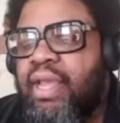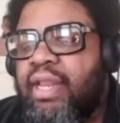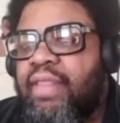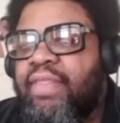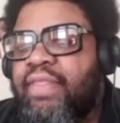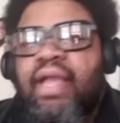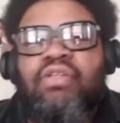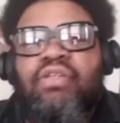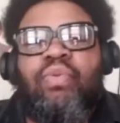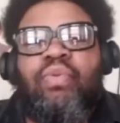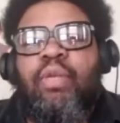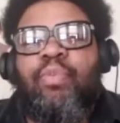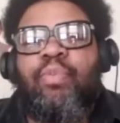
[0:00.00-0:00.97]
Anything else
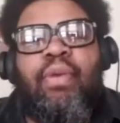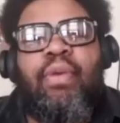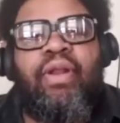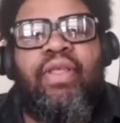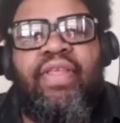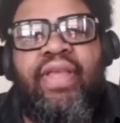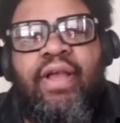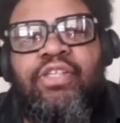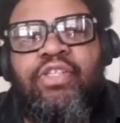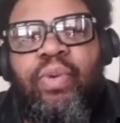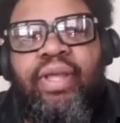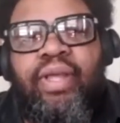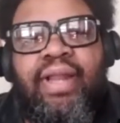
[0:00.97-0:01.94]
you want to promote? Anything
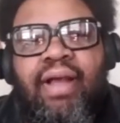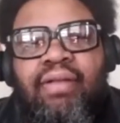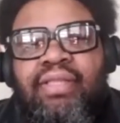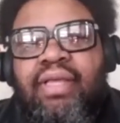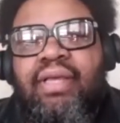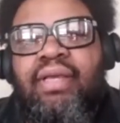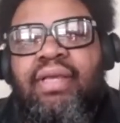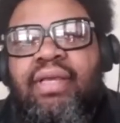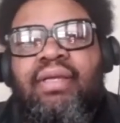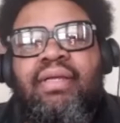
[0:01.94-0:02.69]
else you want to get out there?